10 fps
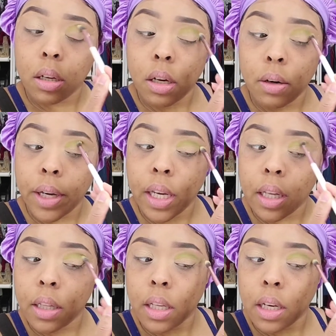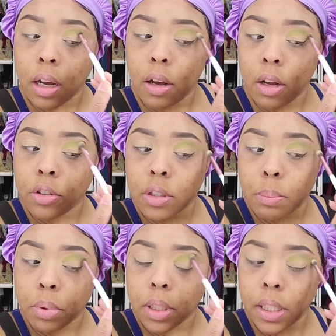All right, and then now I'll
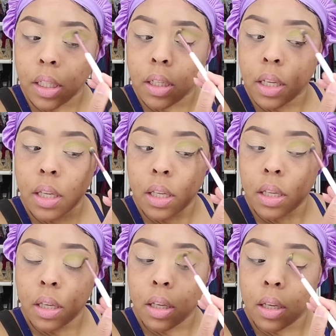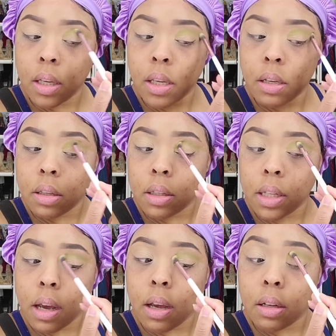just blend
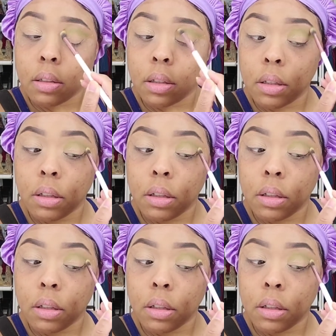that.